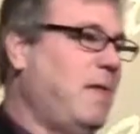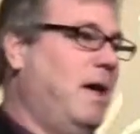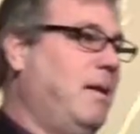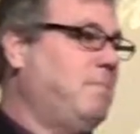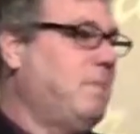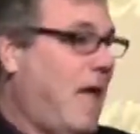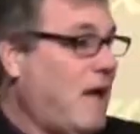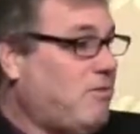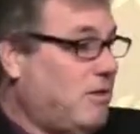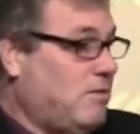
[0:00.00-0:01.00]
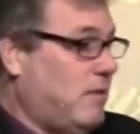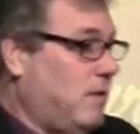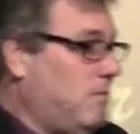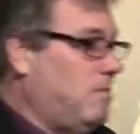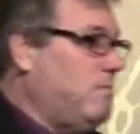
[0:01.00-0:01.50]
Um, actually, it's,
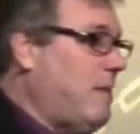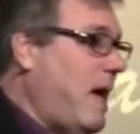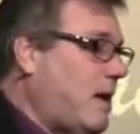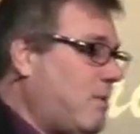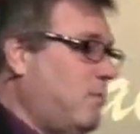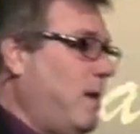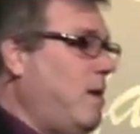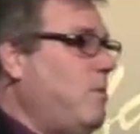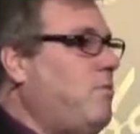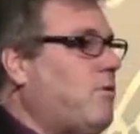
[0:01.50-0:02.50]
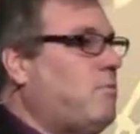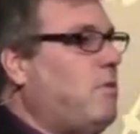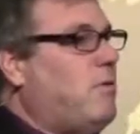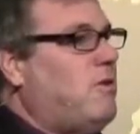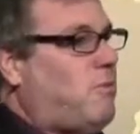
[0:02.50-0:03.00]
it's back, man, we first
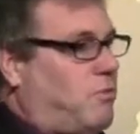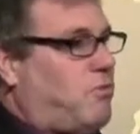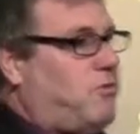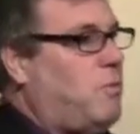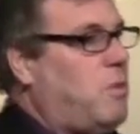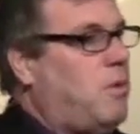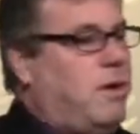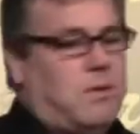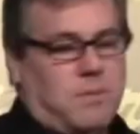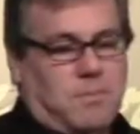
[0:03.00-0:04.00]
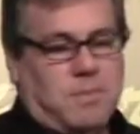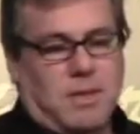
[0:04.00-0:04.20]
moved to Greensboro, first year we were here